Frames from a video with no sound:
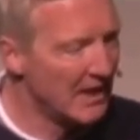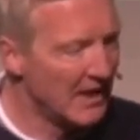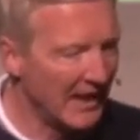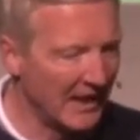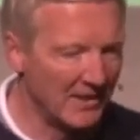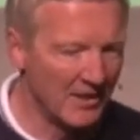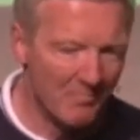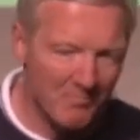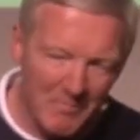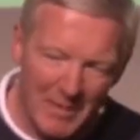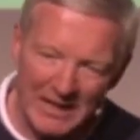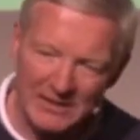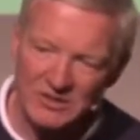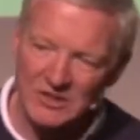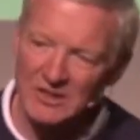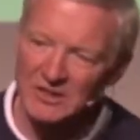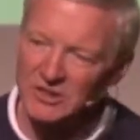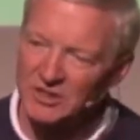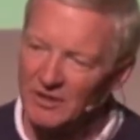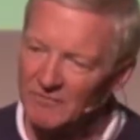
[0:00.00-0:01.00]
And the
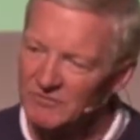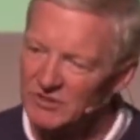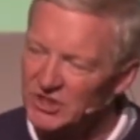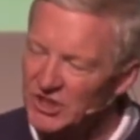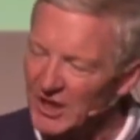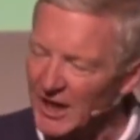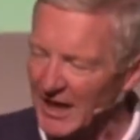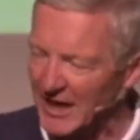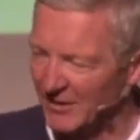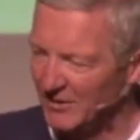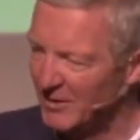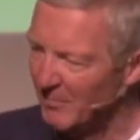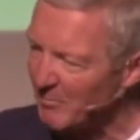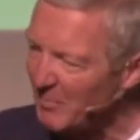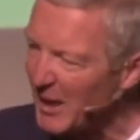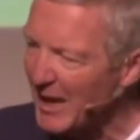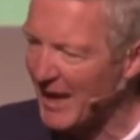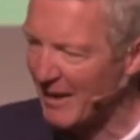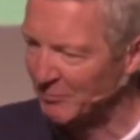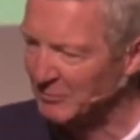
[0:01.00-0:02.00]
message of John the
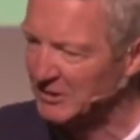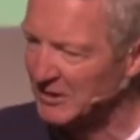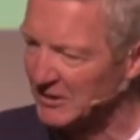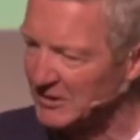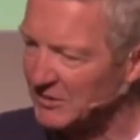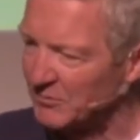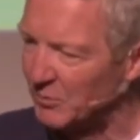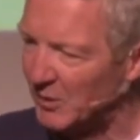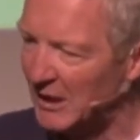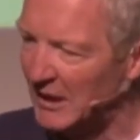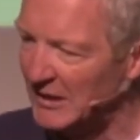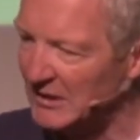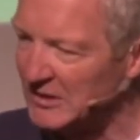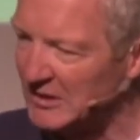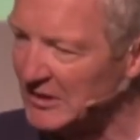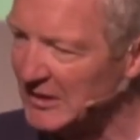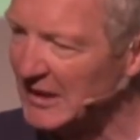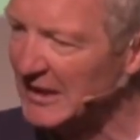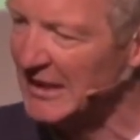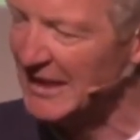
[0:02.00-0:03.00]
Baptist
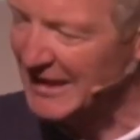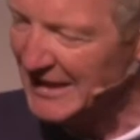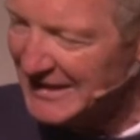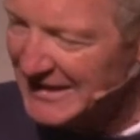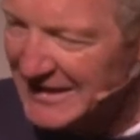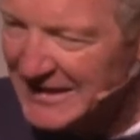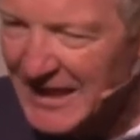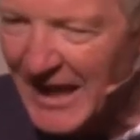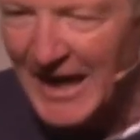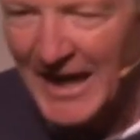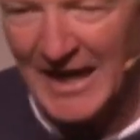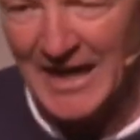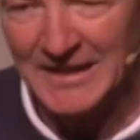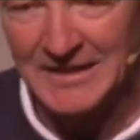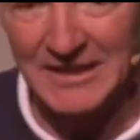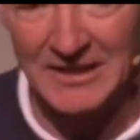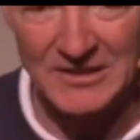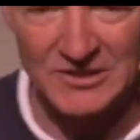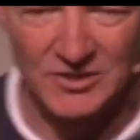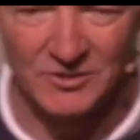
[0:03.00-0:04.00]
was God
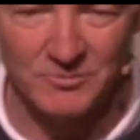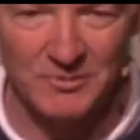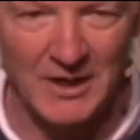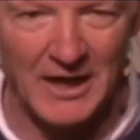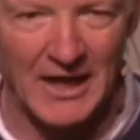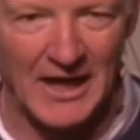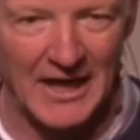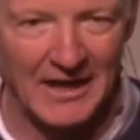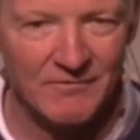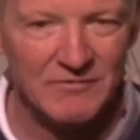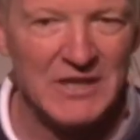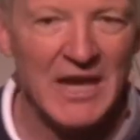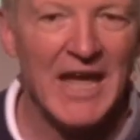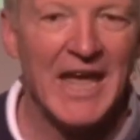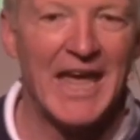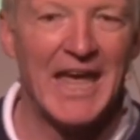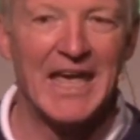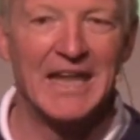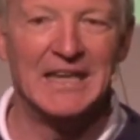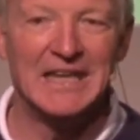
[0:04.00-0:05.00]
has arrived
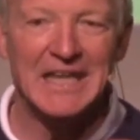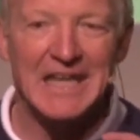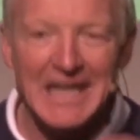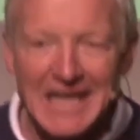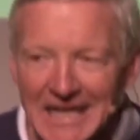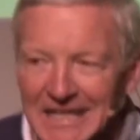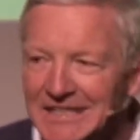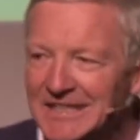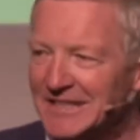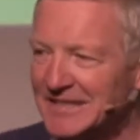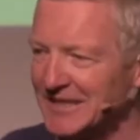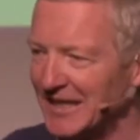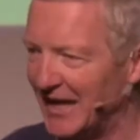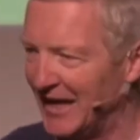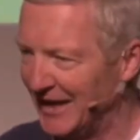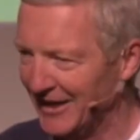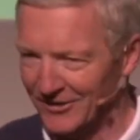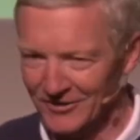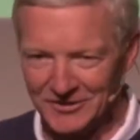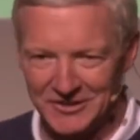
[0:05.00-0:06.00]
and he
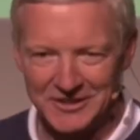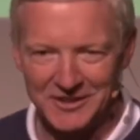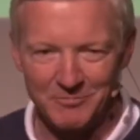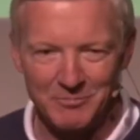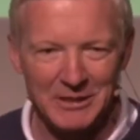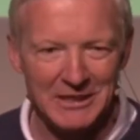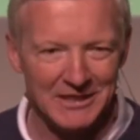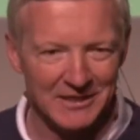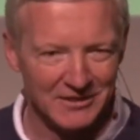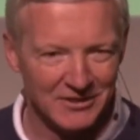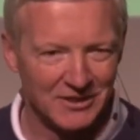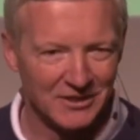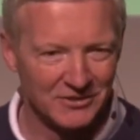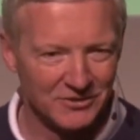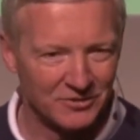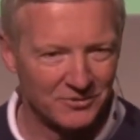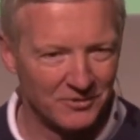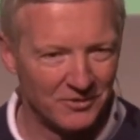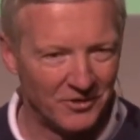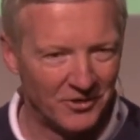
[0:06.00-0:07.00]
desires to be in
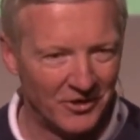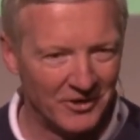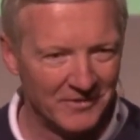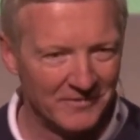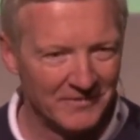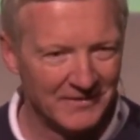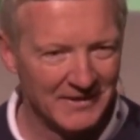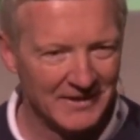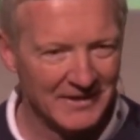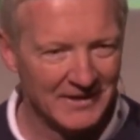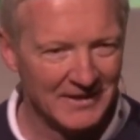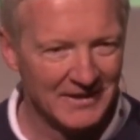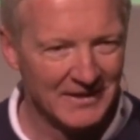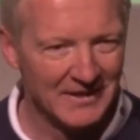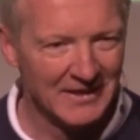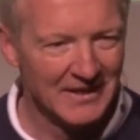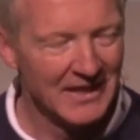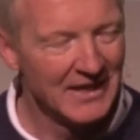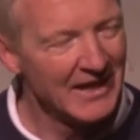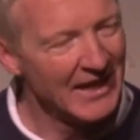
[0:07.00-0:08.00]
control.
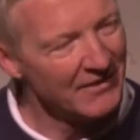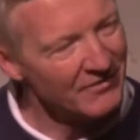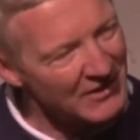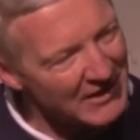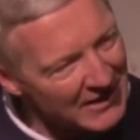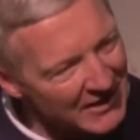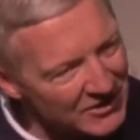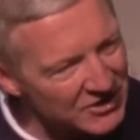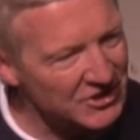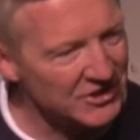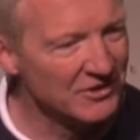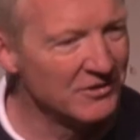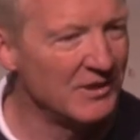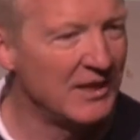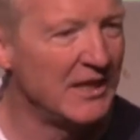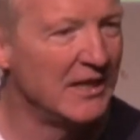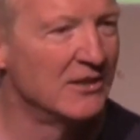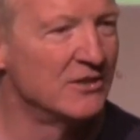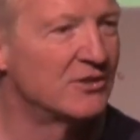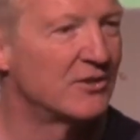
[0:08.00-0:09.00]
And the issue
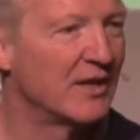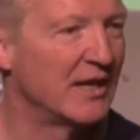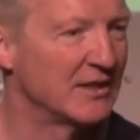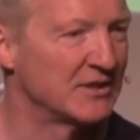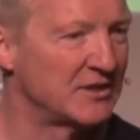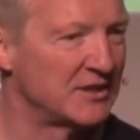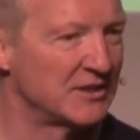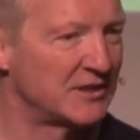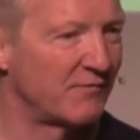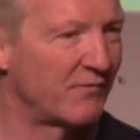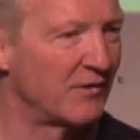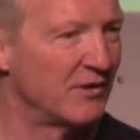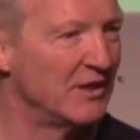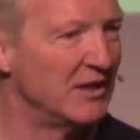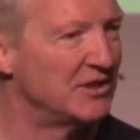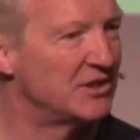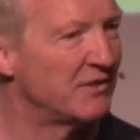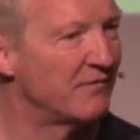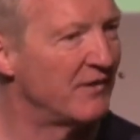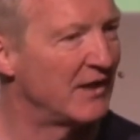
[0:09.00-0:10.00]
he addresses for
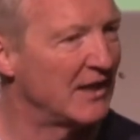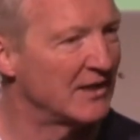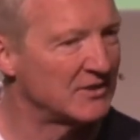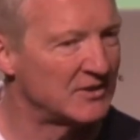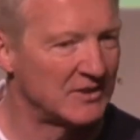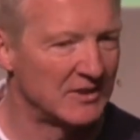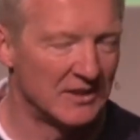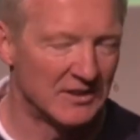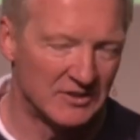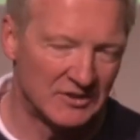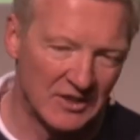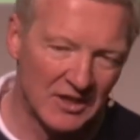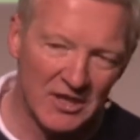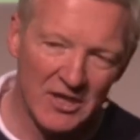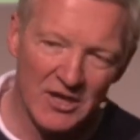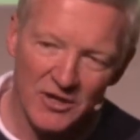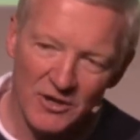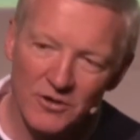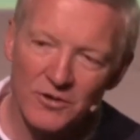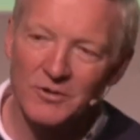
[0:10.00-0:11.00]
each of us is
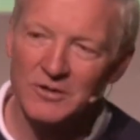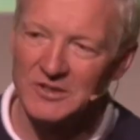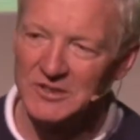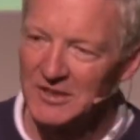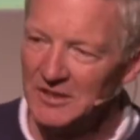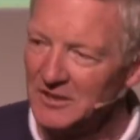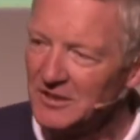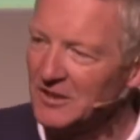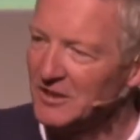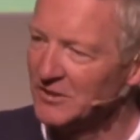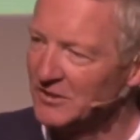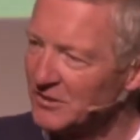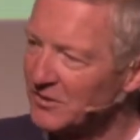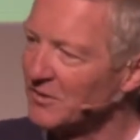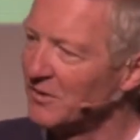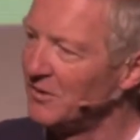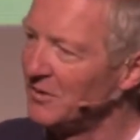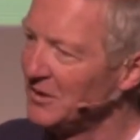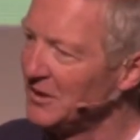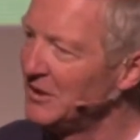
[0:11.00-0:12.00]
who is in
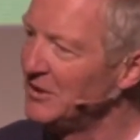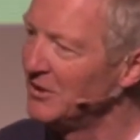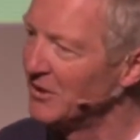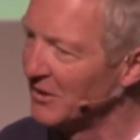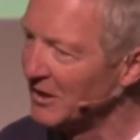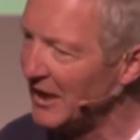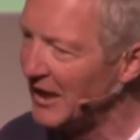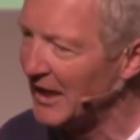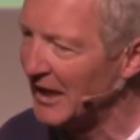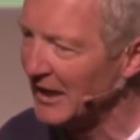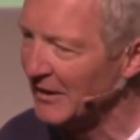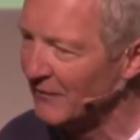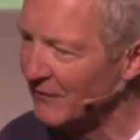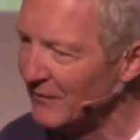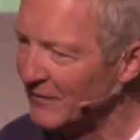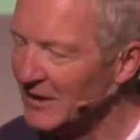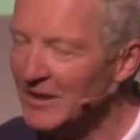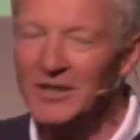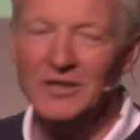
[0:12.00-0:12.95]
control in your life?